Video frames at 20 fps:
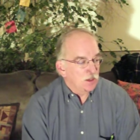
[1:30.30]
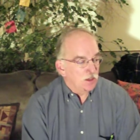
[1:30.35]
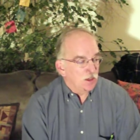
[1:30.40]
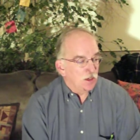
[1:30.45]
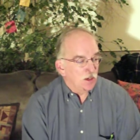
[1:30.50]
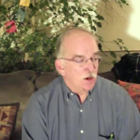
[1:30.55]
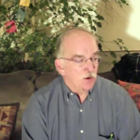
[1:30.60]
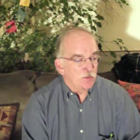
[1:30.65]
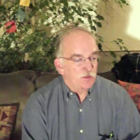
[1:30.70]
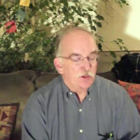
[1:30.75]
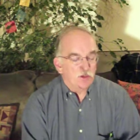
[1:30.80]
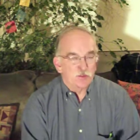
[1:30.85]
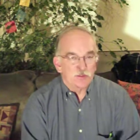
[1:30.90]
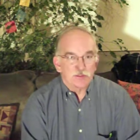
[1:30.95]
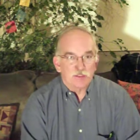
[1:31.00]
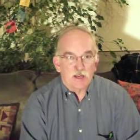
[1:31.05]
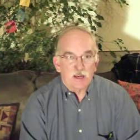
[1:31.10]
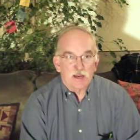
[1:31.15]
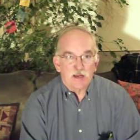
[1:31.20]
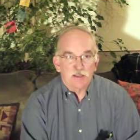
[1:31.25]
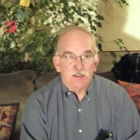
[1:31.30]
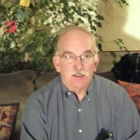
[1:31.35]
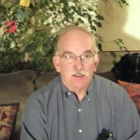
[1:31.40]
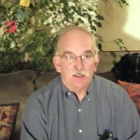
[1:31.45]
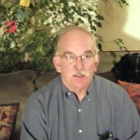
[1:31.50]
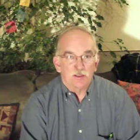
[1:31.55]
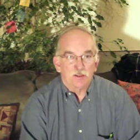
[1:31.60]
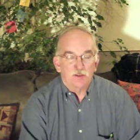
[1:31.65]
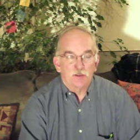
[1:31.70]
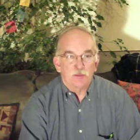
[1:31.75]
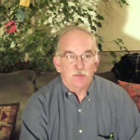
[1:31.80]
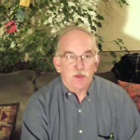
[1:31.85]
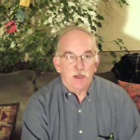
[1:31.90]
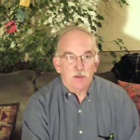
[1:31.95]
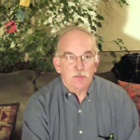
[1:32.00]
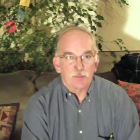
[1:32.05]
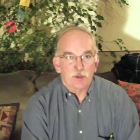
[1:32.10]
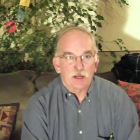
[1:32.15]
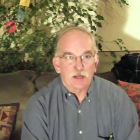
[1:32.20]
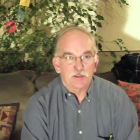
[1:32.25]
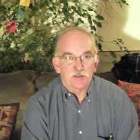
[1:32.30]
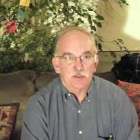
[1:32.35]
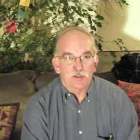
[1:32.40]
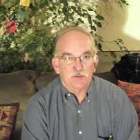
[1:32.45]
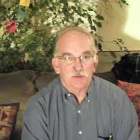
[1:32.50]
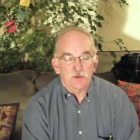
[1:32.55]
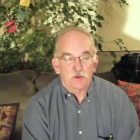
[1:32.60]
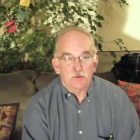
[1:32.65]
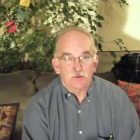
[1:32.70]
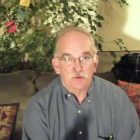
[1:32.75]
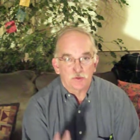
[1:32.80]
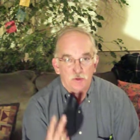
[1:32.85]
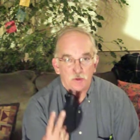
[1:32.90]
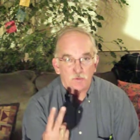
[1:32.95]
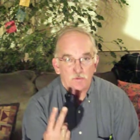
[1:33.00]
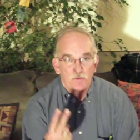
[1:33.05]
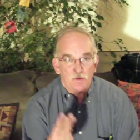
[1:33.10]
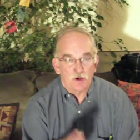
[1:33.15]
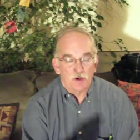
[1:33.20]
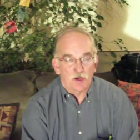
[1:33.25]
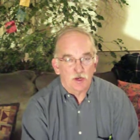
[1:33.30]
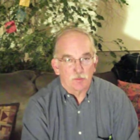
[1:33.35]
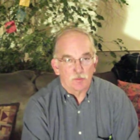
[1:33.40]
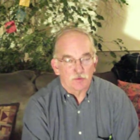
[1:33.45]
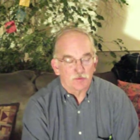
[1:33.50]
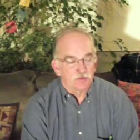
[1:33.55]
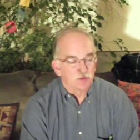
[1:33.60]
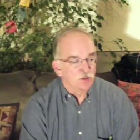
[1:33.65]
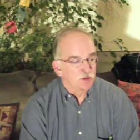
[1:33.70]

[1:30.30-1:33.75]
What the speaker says: On their site, on the main page, they show 2 variables.